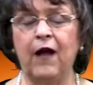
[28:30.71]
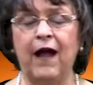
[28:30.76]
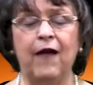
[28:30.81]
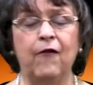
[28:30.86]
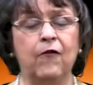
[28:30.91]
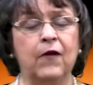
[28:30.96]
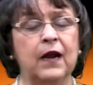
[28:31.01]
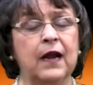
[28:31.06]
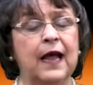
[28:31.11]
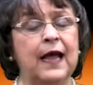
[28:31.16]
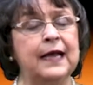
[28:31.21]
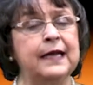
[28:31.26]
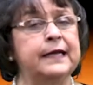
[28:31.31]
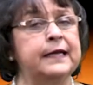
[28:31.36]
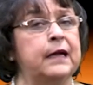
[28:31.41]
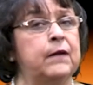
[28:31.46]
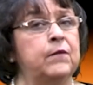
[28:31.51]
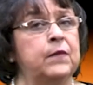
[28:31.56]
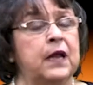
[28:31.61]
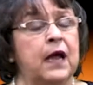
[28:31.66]
I realize
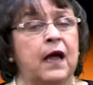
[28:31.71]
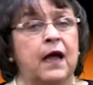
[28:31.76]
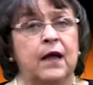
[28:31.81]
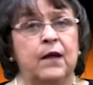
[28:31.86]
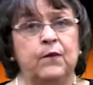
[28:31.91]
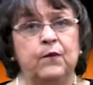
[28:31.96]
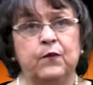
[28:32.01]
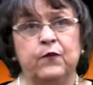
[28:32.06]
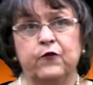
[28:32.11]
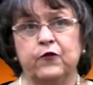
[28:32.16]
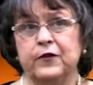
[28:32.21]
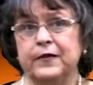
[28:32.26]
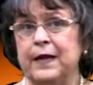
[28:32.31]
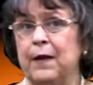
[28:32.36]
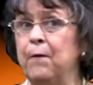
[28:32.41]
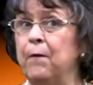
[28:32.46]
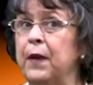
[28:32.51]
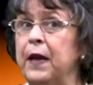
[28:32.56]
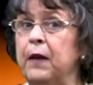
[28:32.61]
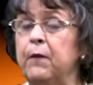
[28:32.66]
sometimes for
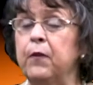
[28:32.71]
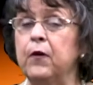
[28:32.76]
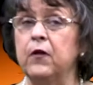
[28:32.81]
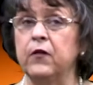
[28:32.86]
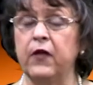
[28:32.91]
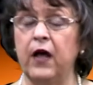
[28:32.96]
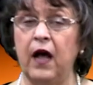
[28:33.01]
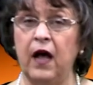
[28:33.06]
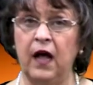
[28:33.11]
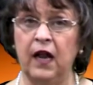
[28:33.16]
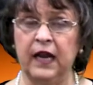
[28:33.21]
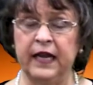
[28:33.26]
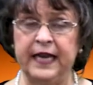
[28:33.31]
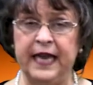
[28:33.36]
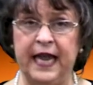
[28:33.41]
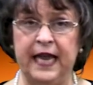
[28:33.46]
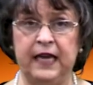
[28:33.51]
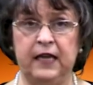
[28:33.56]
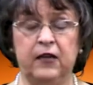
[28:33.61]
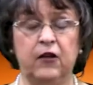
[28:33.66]
some people the
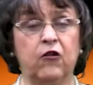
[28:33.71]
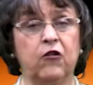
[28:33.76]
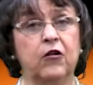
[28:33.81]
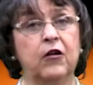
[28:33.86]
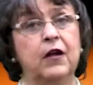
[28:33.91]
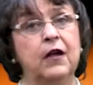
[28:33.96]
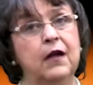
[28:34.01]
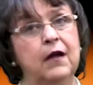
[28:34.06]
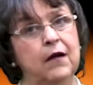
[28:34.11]
holidays are